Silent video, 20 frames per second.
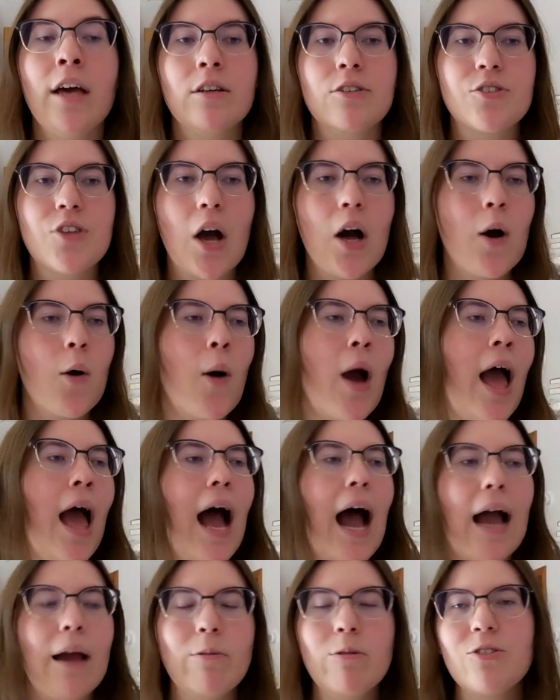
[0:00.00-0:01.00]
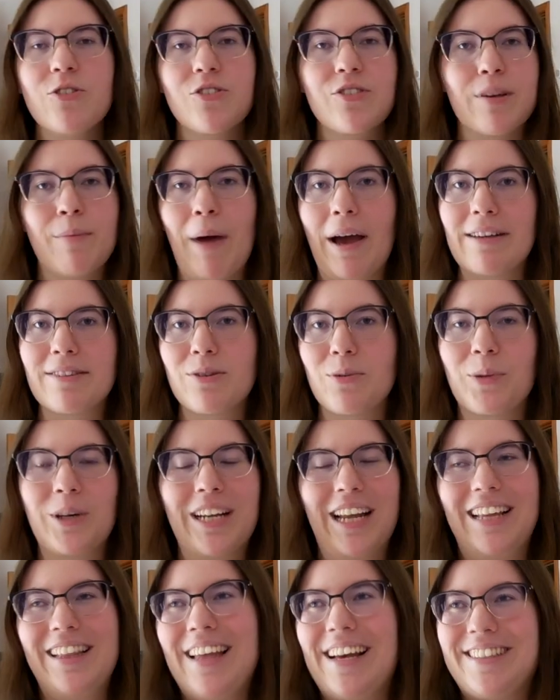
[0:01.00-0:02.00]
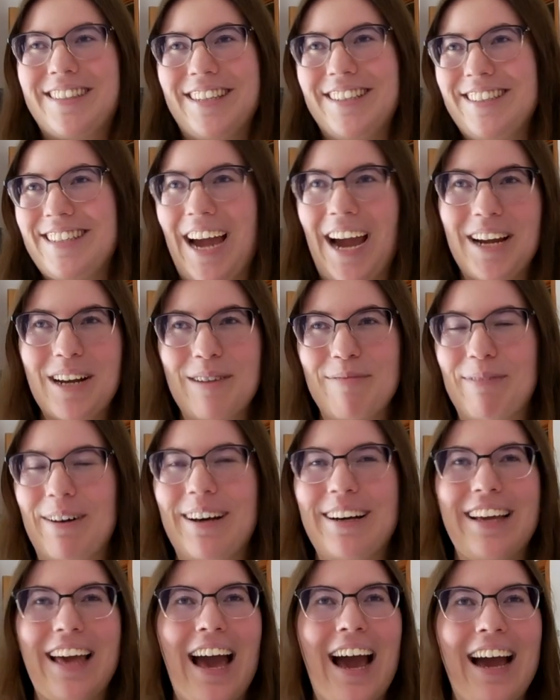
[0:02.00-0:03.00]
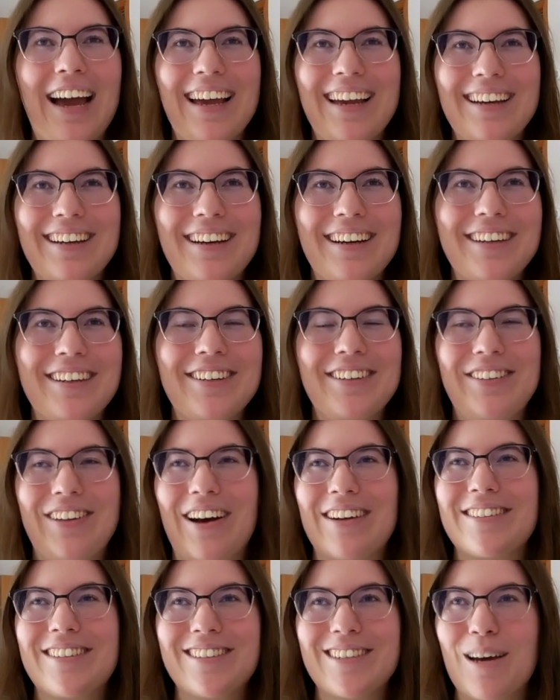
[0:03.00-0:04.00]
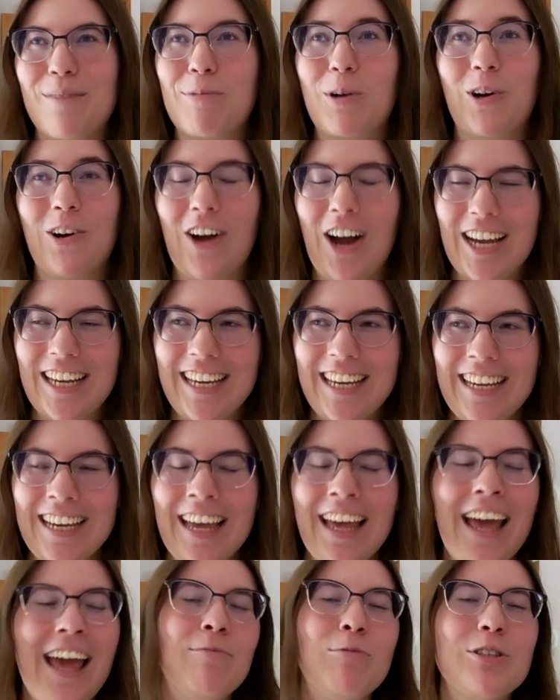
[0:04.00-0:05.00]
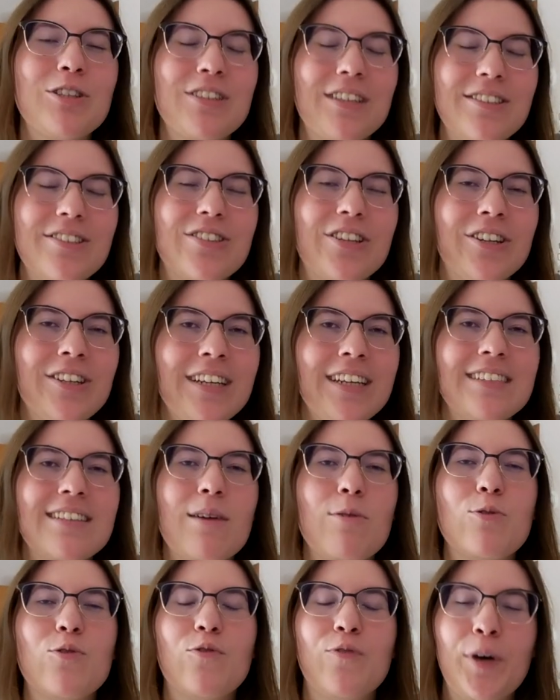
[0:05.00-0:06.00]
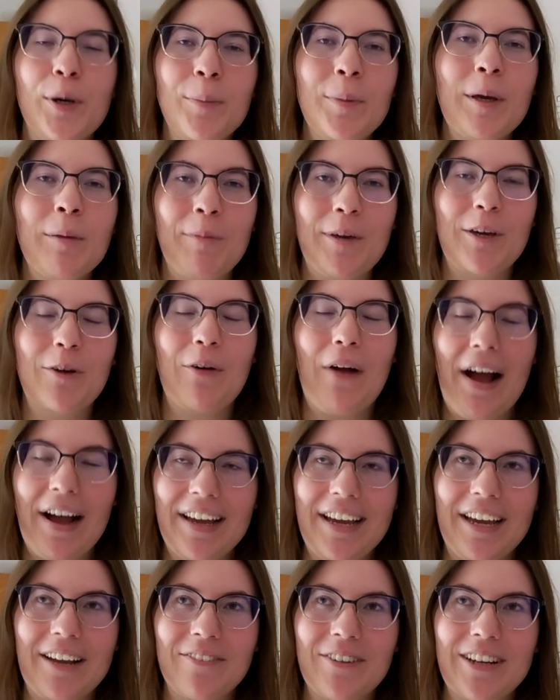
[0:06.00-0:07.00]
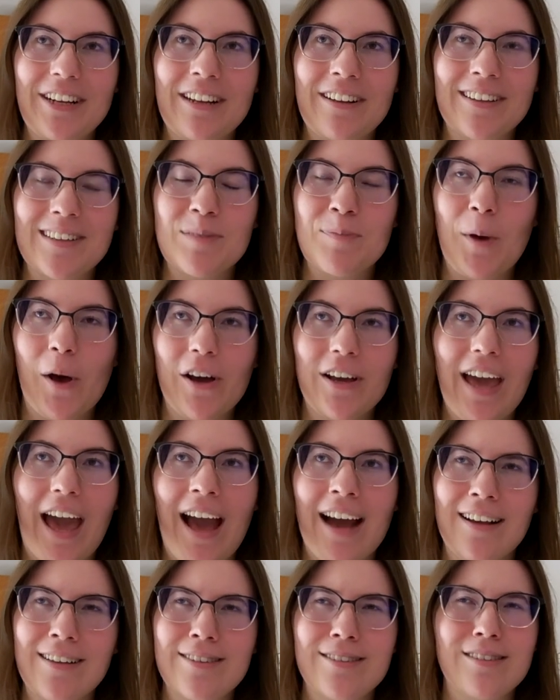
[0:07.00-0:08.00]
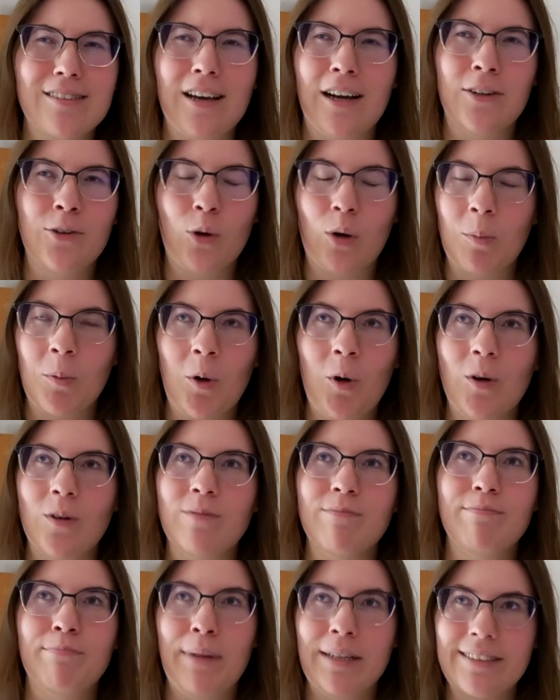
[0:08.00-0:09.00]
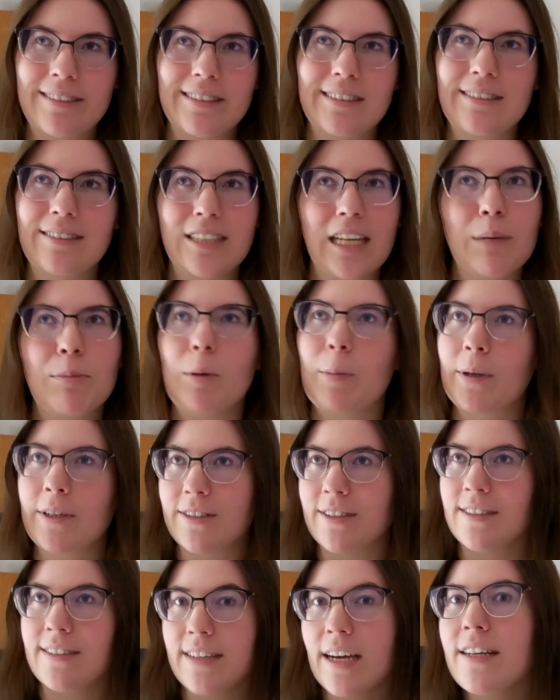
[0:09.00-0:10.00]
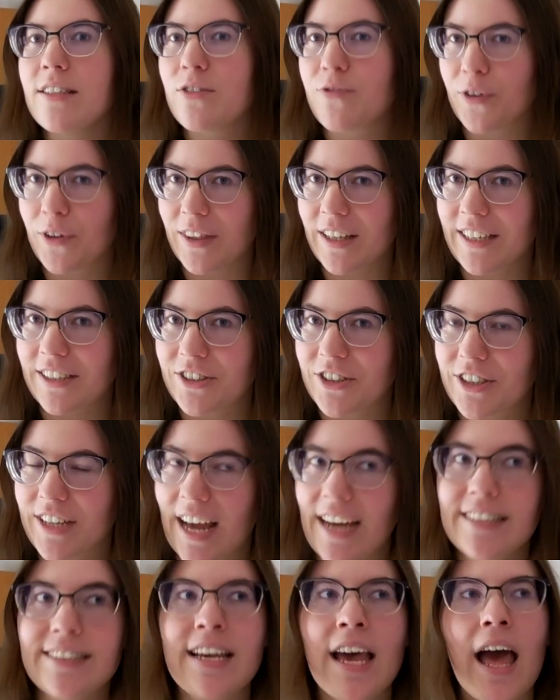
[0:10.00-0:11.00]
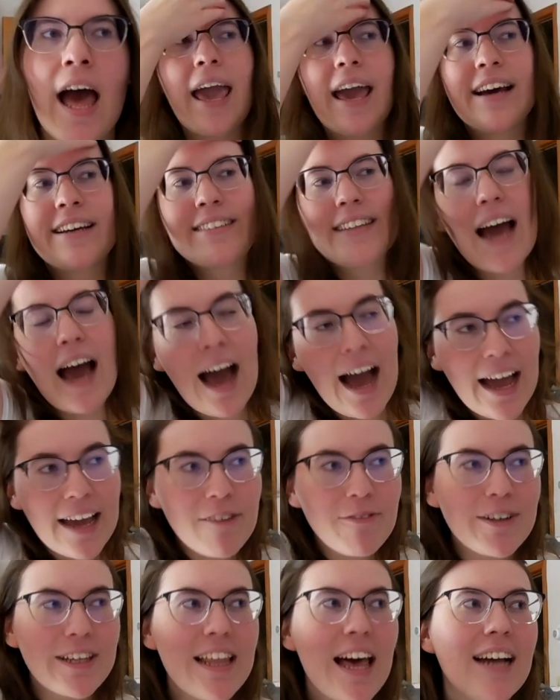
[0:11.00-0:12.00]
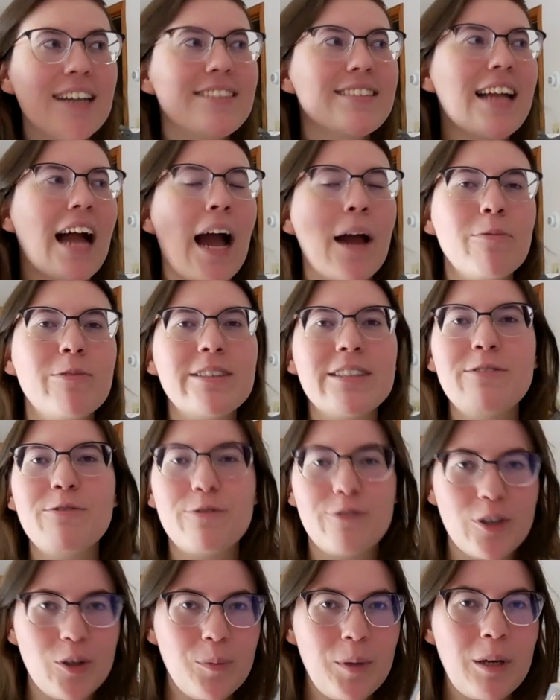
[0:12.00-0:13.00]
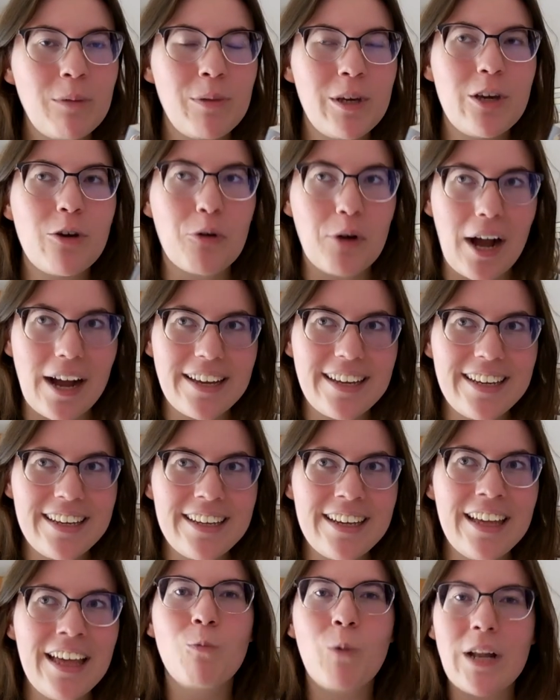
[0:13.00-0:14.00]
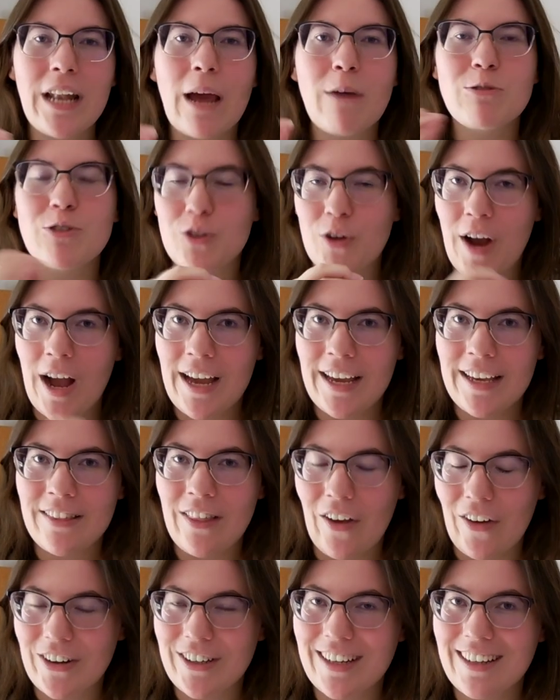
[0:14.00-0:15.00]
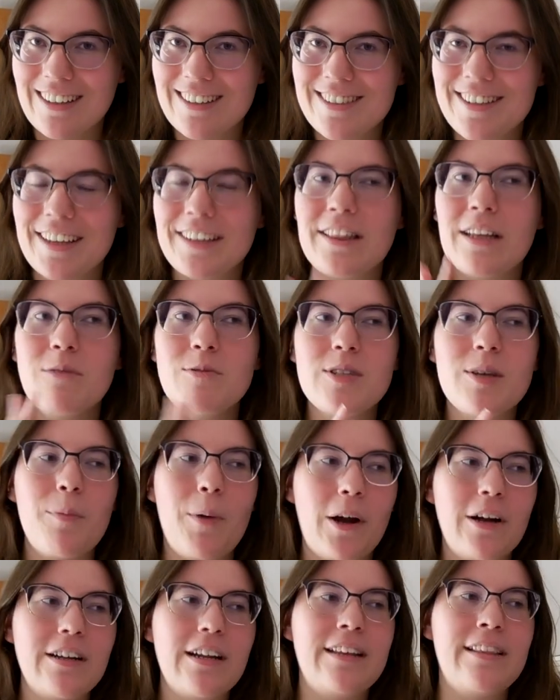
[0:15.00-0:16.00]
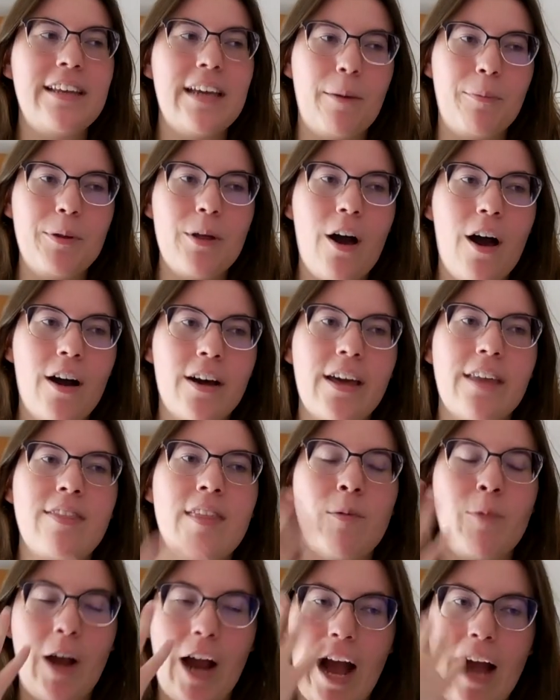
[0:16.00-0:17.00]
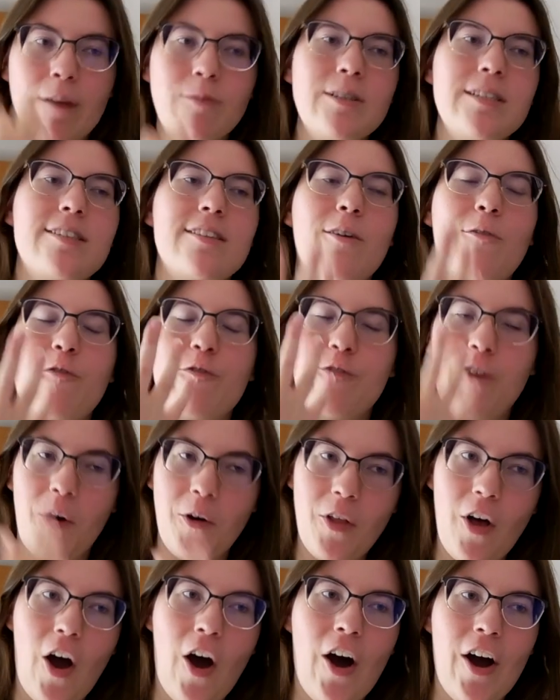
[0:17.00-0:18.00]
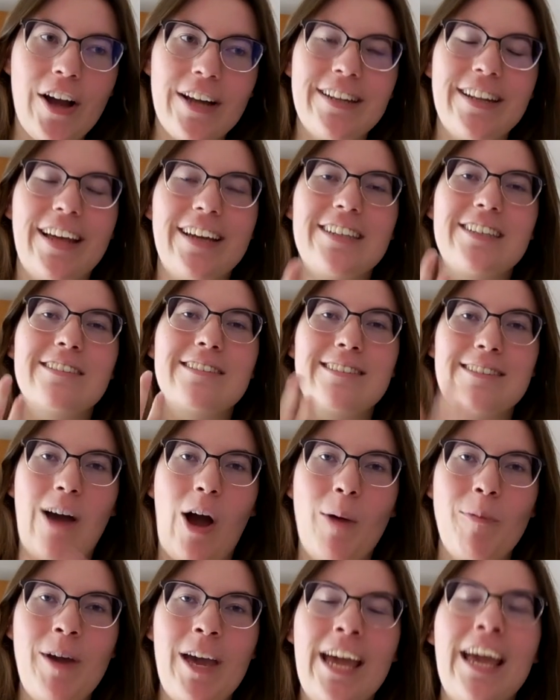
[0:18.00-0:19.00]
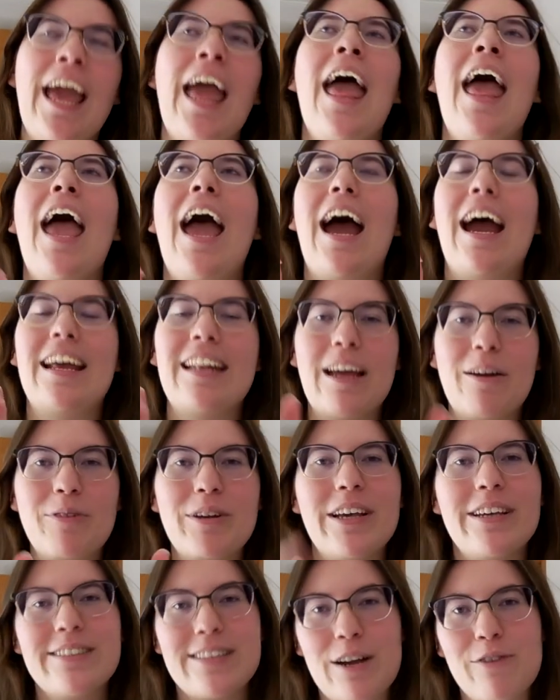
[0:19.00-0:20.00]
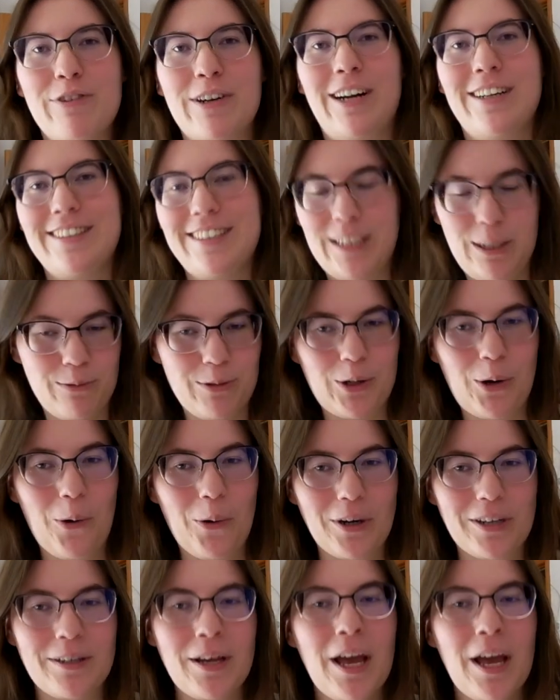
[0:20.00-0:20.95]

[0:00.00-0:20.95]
So I was just a mess reading this entire book. I could not stop crying, and what's concerning is I was filming me crying reading this book, as a normal mentally stable person does for the internet, and I realized I wasn't filming me crying when I was crying the hardest. Like, there was a part in the epilogue that where I was full on like sobbing, and I realized I forgot to hit record.